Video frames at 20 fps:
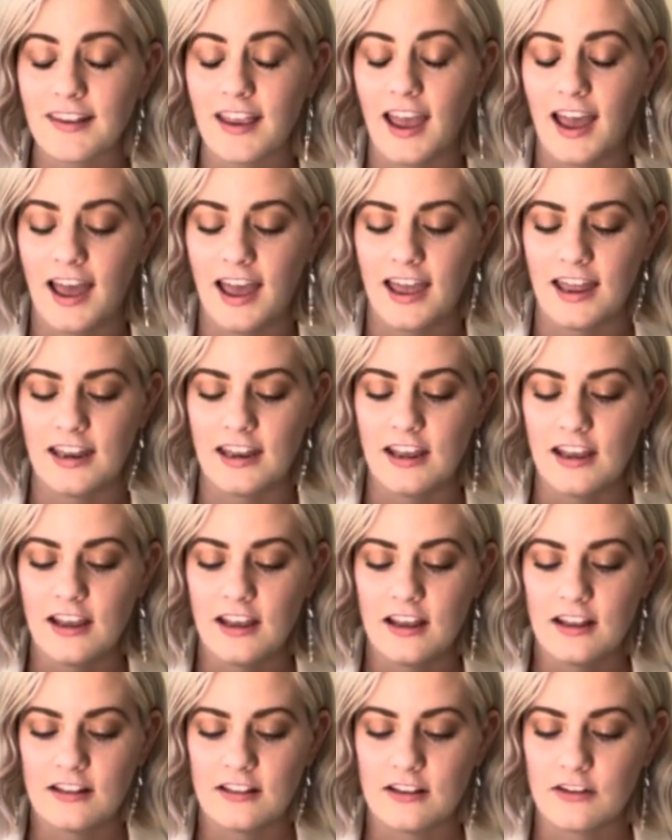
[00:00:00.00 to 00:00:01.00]
and
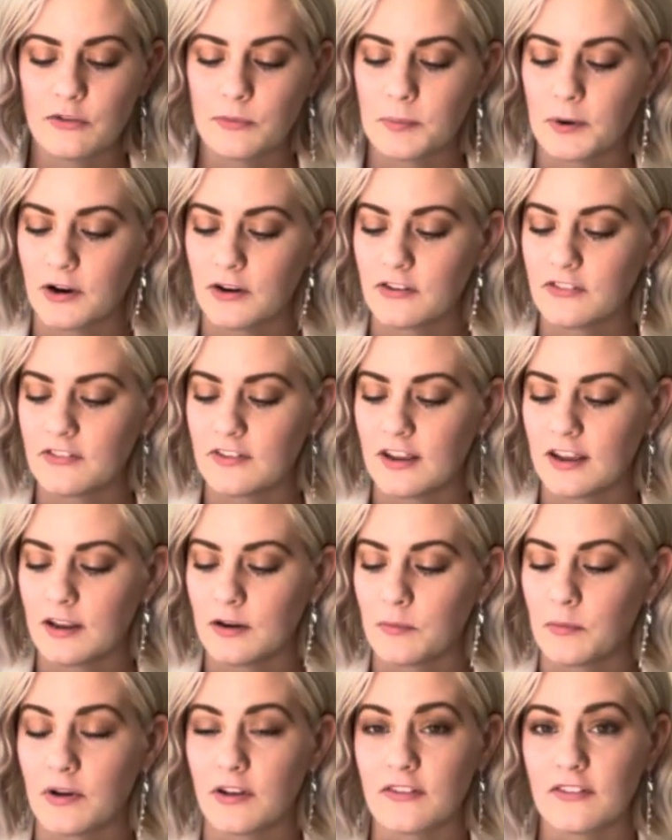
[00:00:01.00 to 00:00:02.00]
this
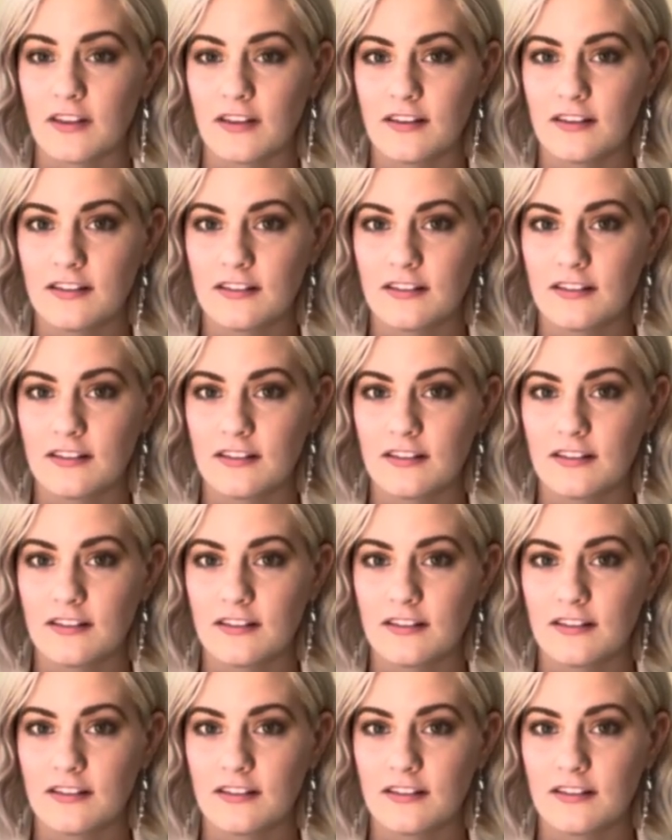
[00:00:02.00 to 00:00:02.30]
person was